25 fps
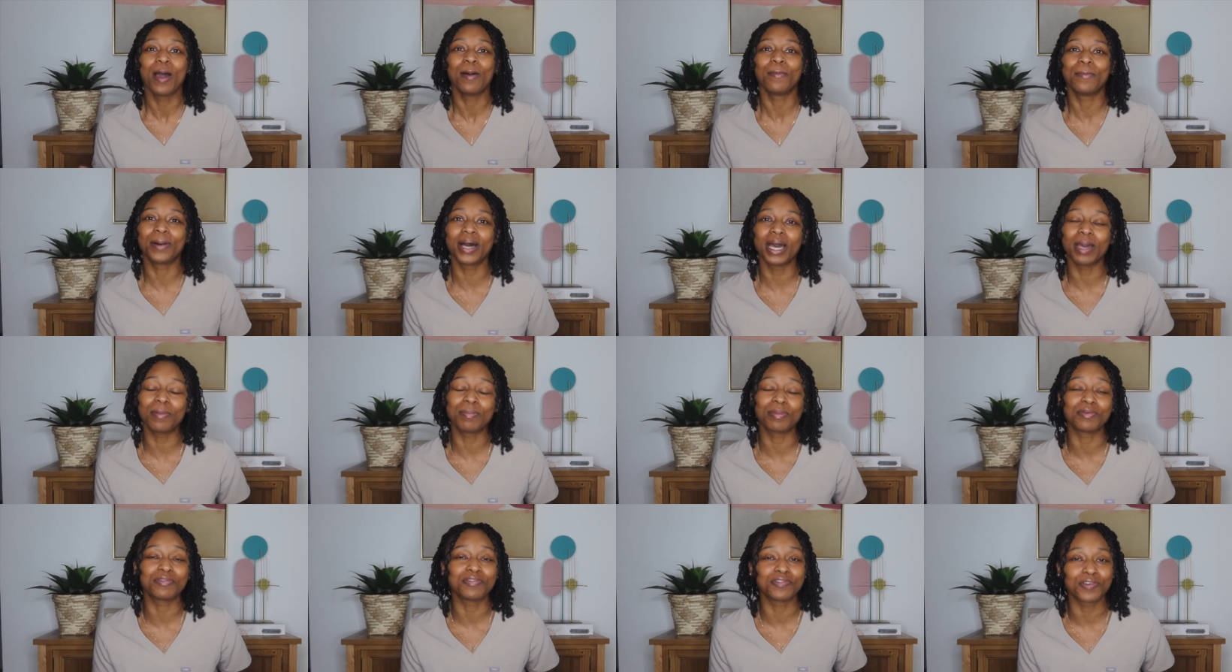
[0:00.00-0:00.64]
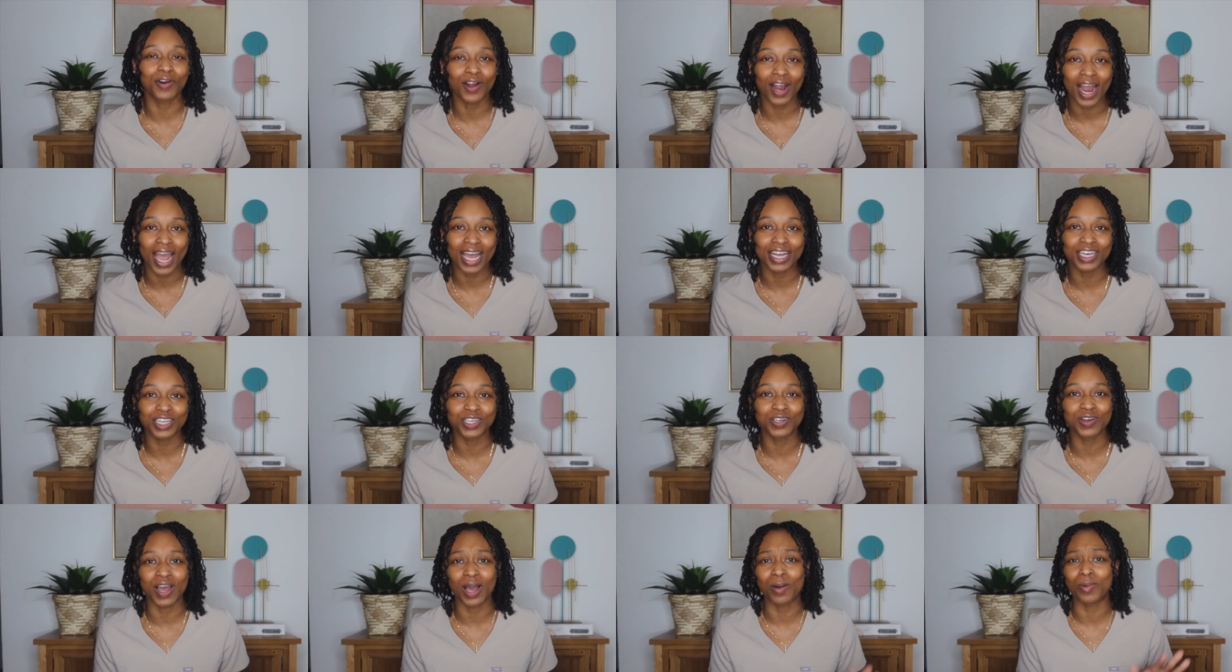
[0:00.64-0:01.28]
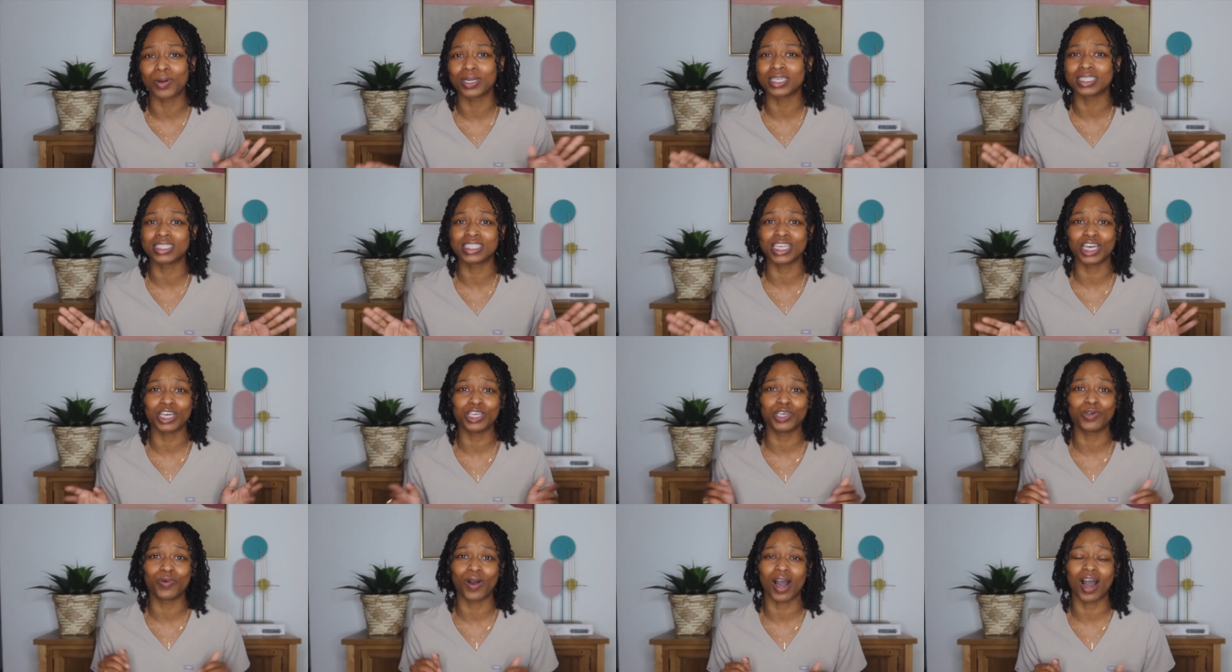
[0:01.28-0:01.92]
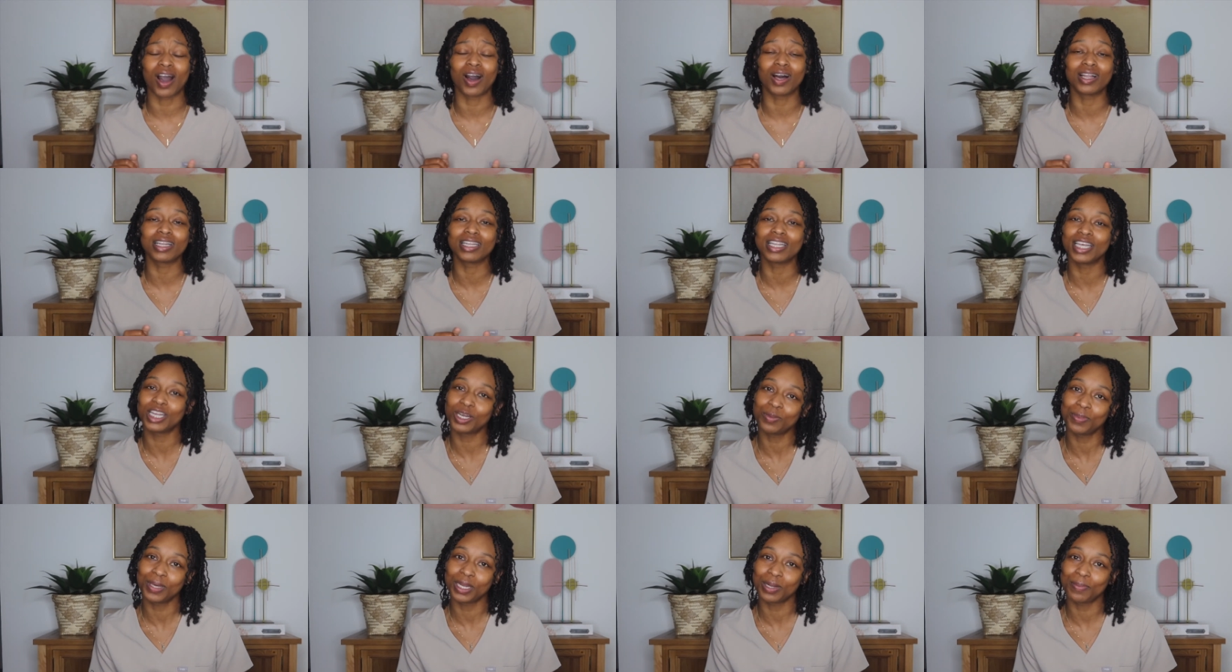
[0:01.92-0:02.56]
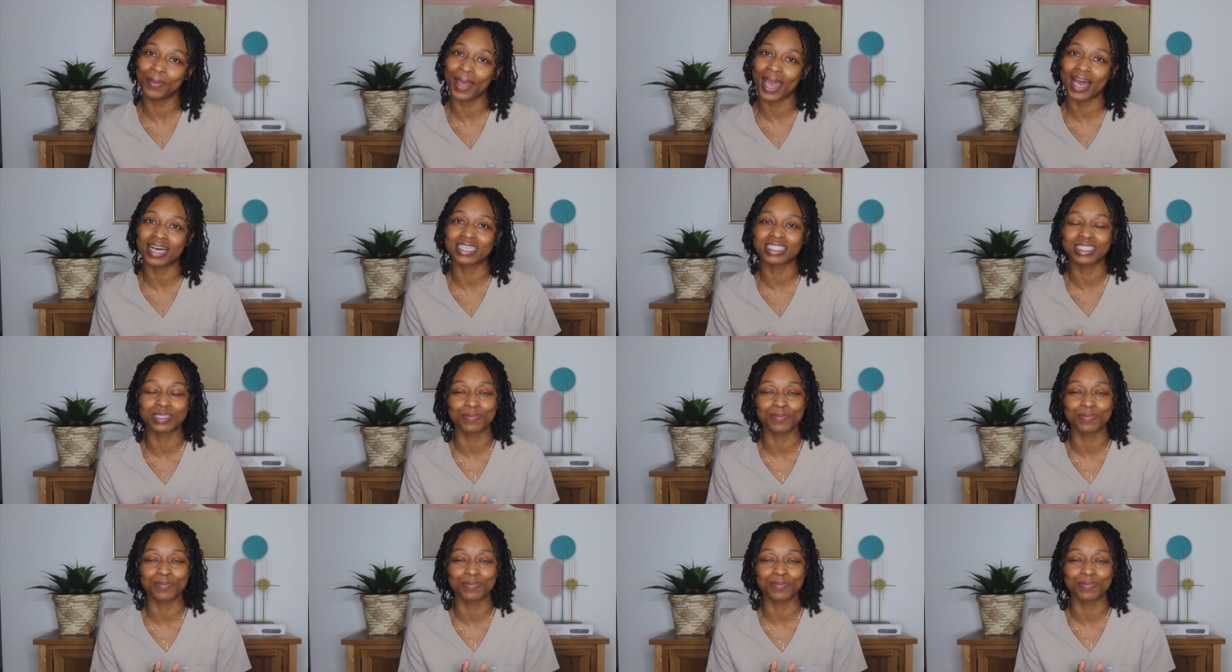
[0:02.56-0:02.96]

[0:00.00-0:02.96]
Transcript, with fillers: But before I do, I wanna tell you all a little bit about